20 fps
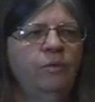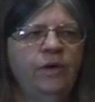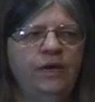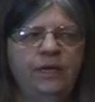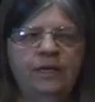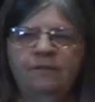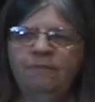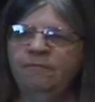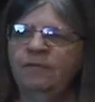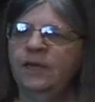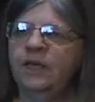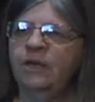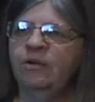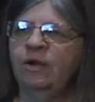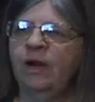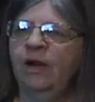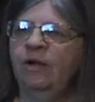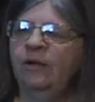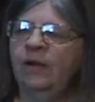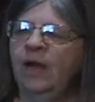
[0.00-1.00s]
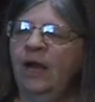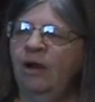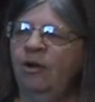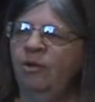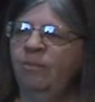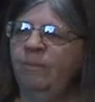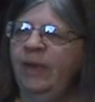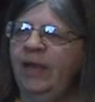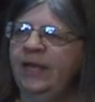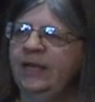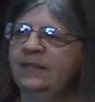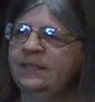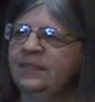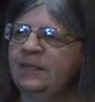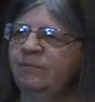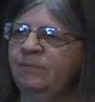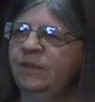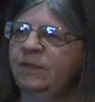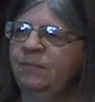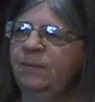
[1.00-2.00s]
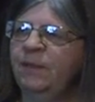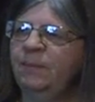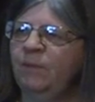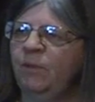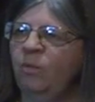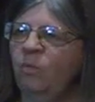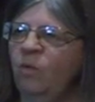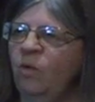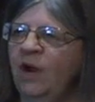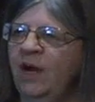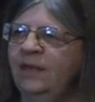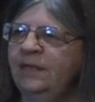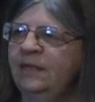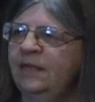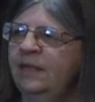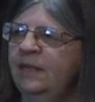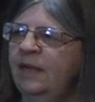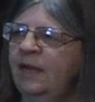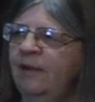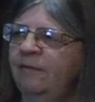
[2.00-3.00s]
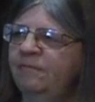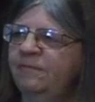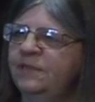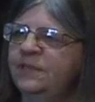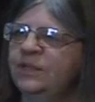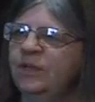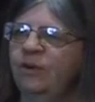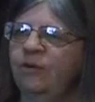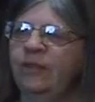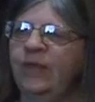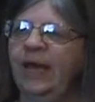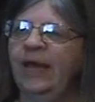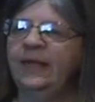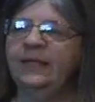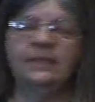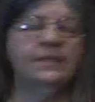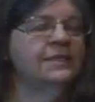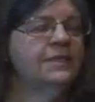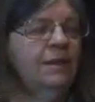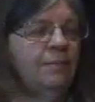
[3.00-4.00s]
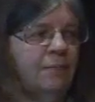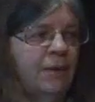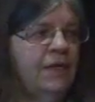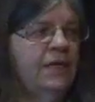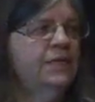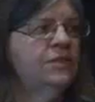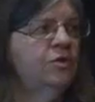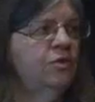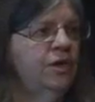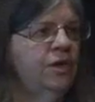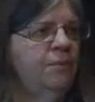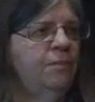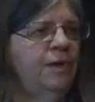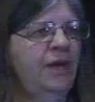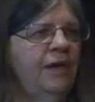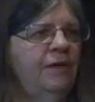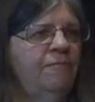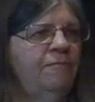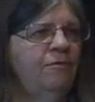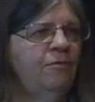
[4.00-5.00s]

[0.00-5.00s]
We need to figure out how to make it something people want enough so that somebody's going to pay